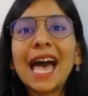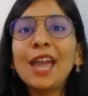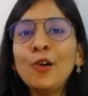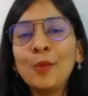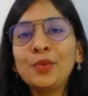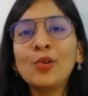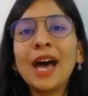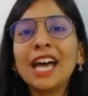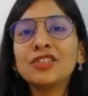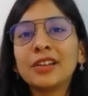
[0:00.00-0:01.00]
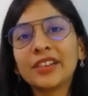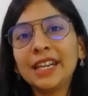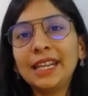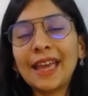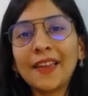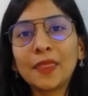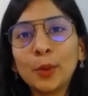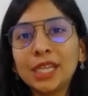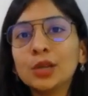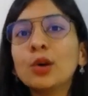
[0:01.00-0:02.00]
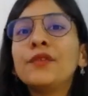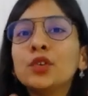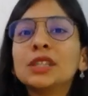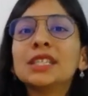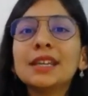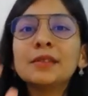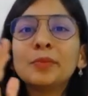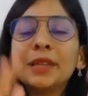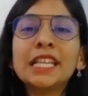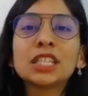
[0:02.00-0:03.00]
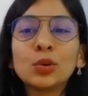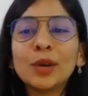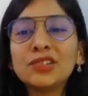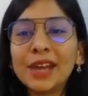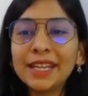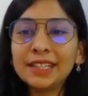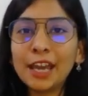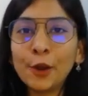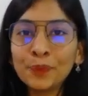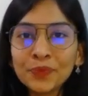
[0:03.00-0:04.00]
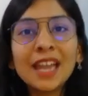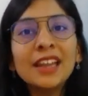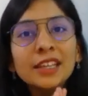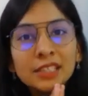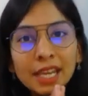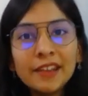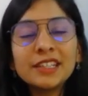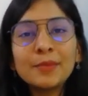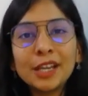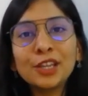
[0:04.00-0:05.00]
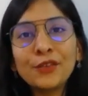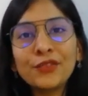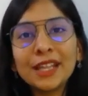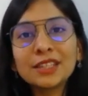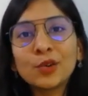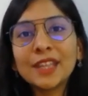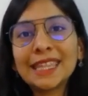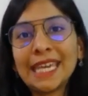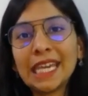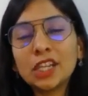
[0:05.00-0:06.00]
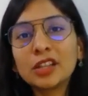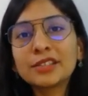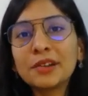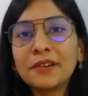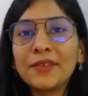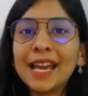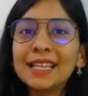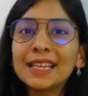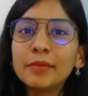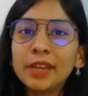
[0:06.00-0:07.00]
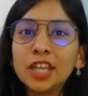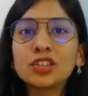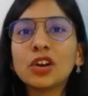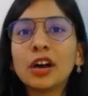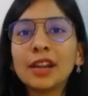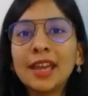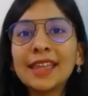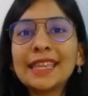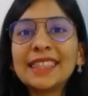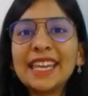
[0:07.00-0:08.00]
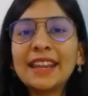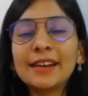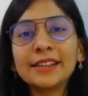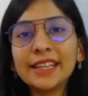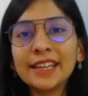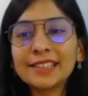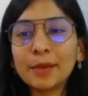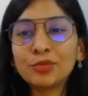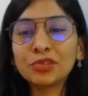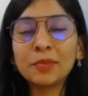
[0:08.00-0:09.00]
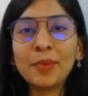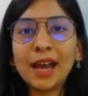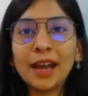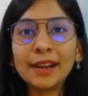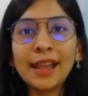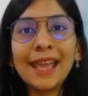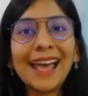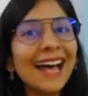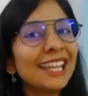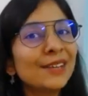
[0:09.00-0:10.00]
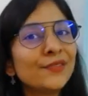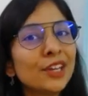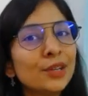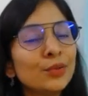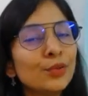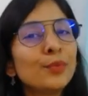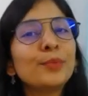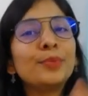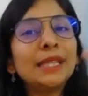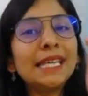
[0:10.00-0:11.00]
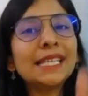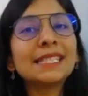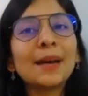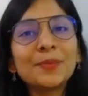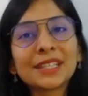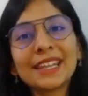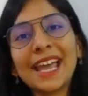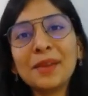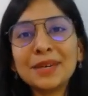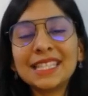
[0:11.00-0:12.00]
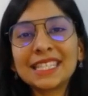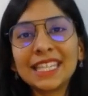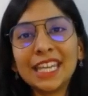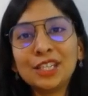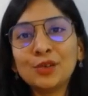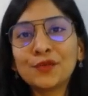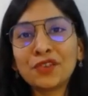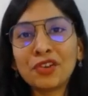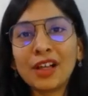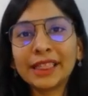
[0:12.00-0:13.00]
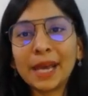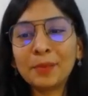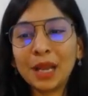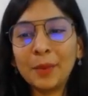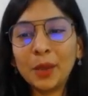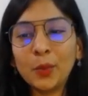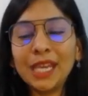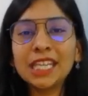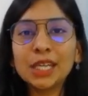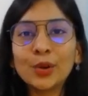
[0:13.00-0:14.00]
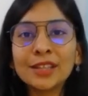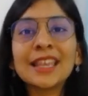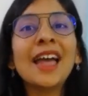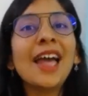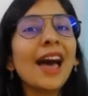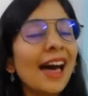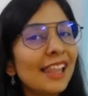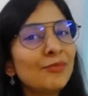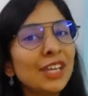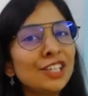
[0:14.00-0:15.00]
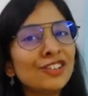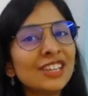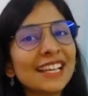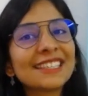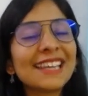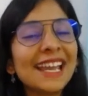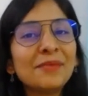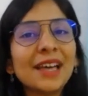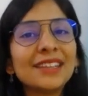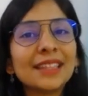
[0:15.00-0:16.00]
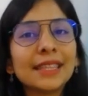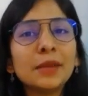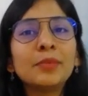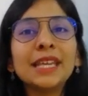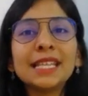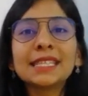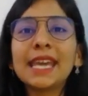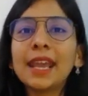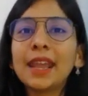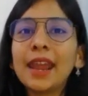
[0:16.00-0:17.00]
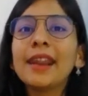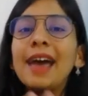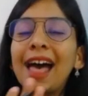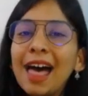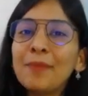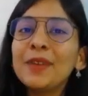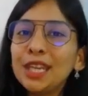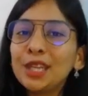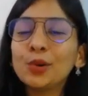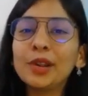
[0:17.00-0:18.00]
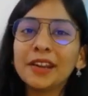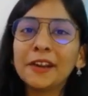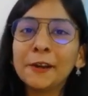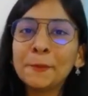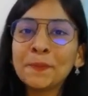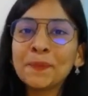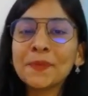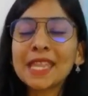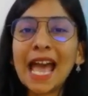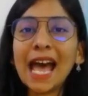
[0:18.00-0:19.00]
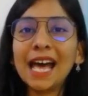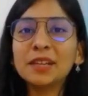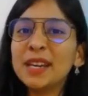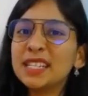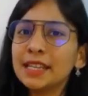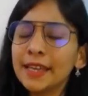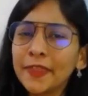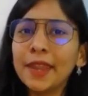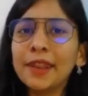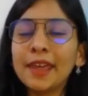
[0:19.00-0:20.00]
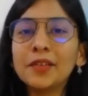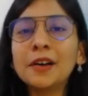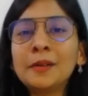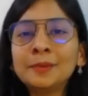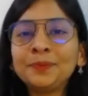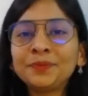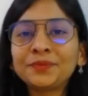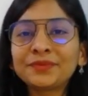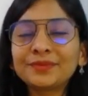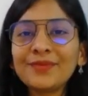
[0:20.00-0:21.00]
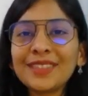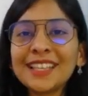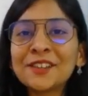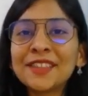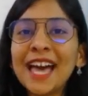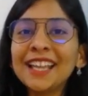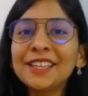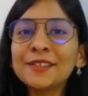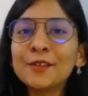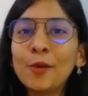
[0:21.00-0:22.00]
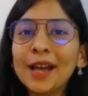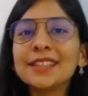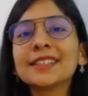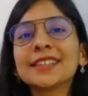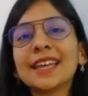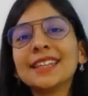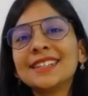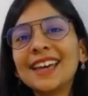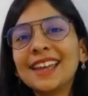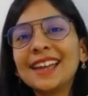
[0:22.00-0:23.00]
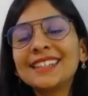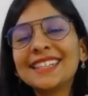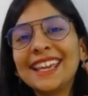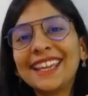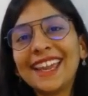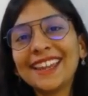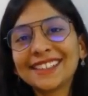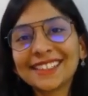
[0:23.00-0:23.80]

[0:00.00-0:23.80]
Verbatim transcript: I hope you had already liked the video. If you did, not please do it right now. Share it among your friends so that they can also revise and make sure that their learning is up to the par. And if you're new, please subscribe and stay tuned for all the upcoming videos. I'll meet you next time. Until then, please take care. Happy New Year and better late than never. So thank you so much. Tara, take care.